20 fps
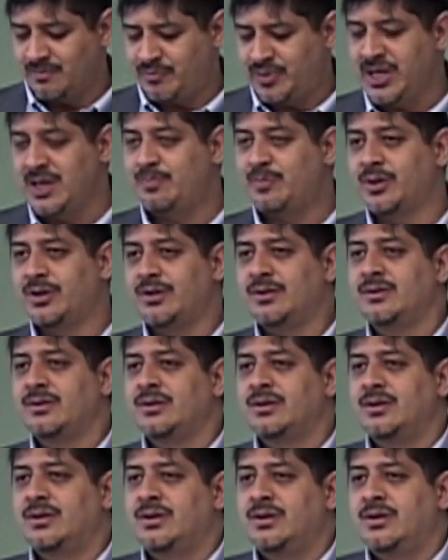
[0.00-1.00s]
people
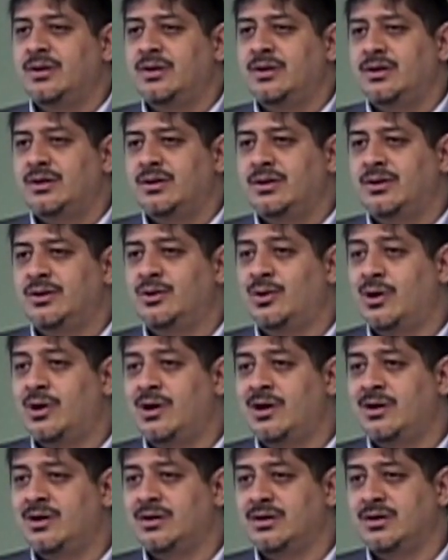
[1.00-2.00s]
who
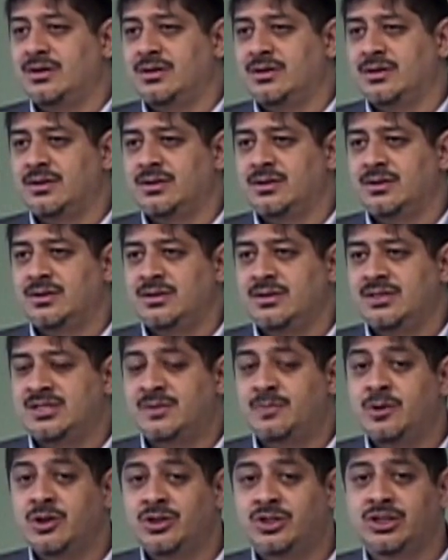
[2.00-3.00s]
are
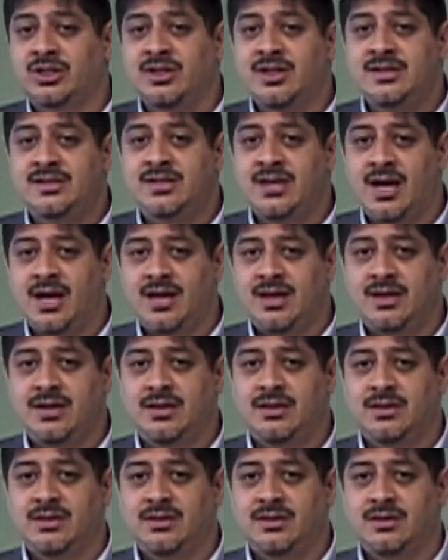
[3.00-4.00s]
spiritually
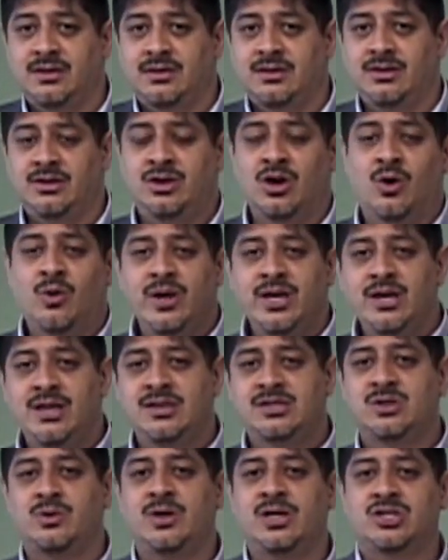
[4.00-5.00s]
dead, going
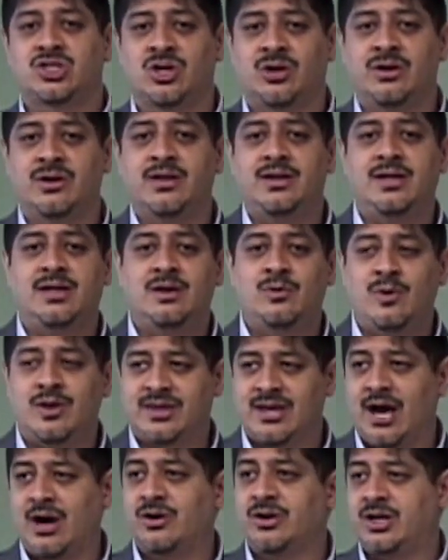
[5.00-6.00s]
into eternity
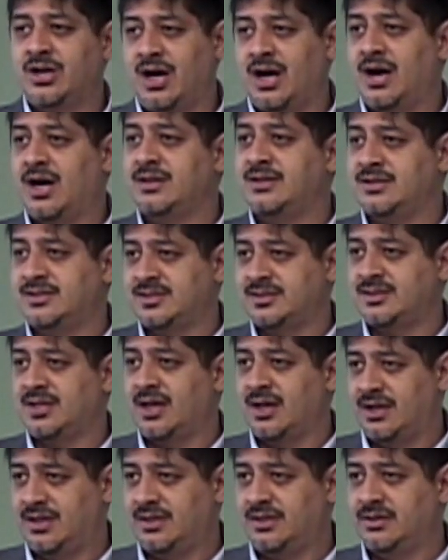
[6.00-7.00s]
without God, this is
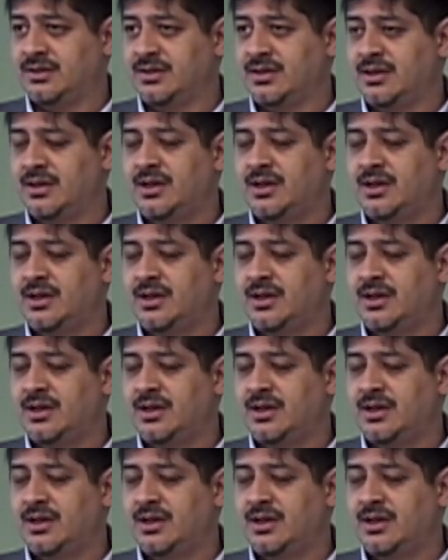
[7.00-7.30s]
hell,